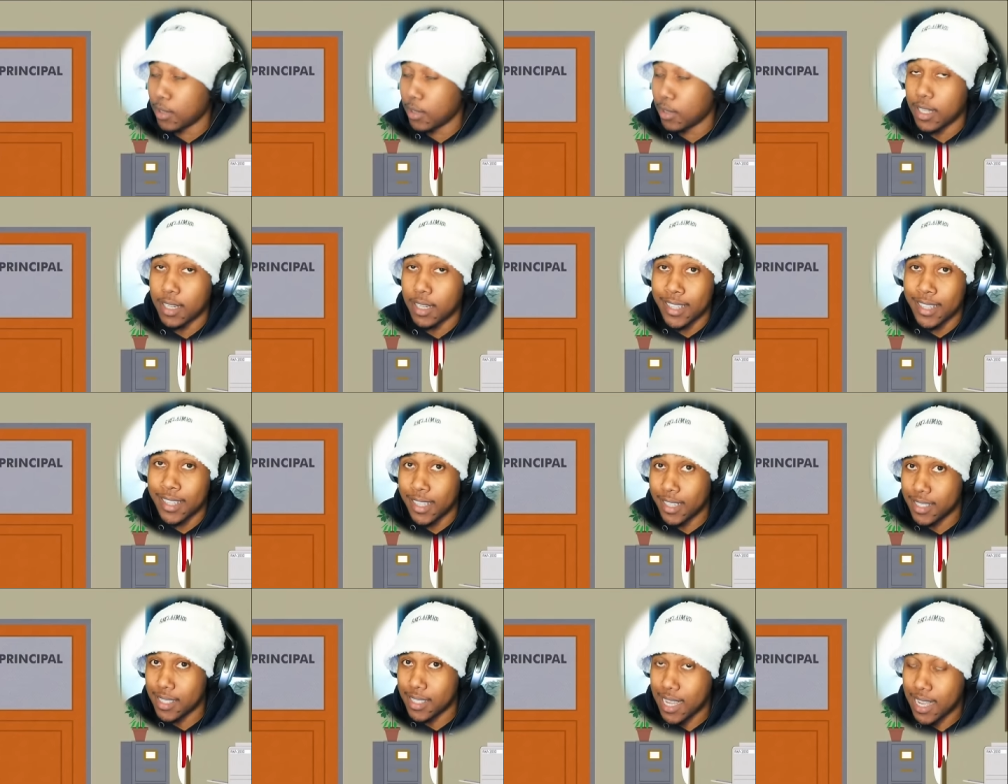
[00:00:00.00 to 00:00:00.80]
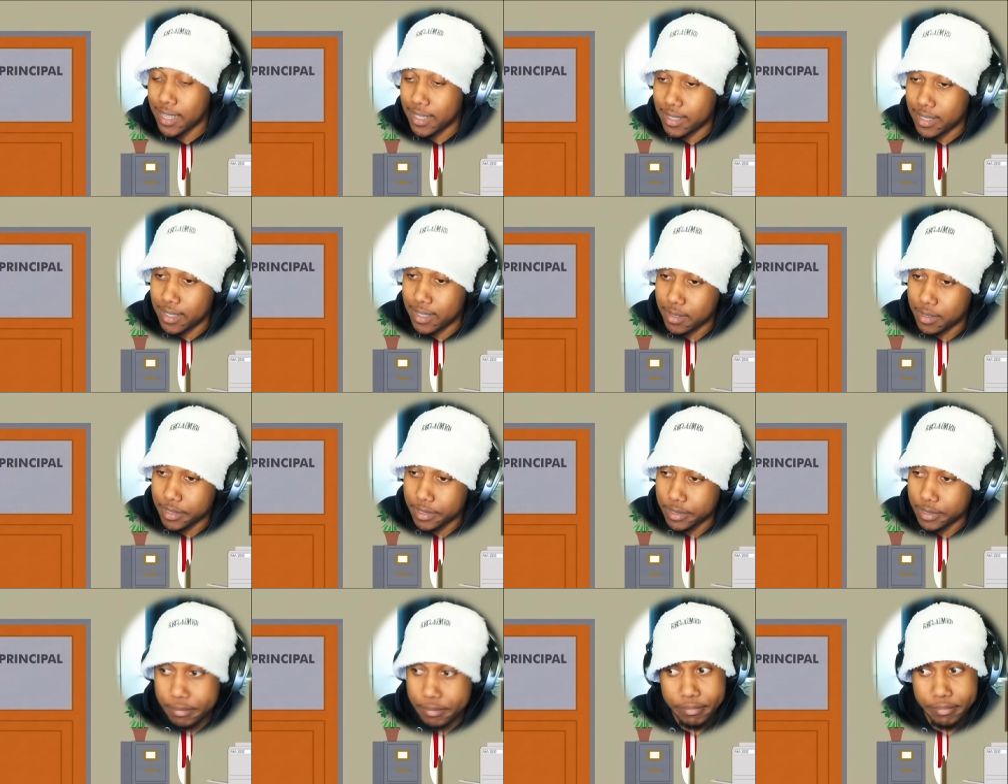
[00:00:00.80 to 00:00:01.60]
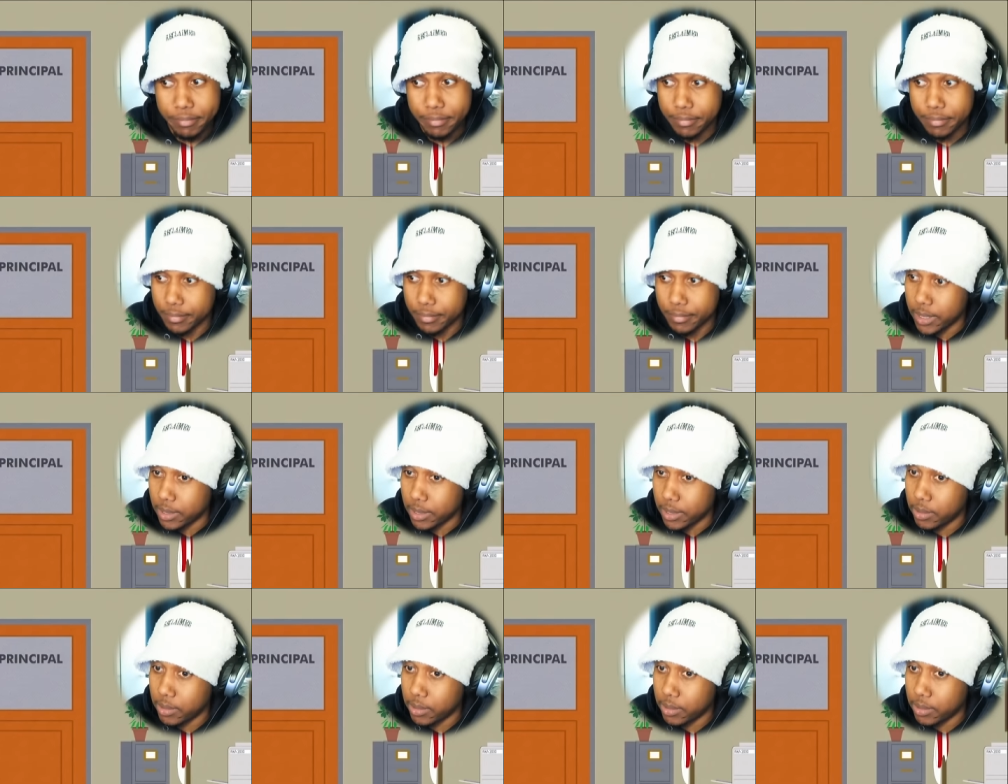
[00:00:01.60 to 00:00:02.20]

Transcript: gonna kick his ass. Wendy, I've been you know?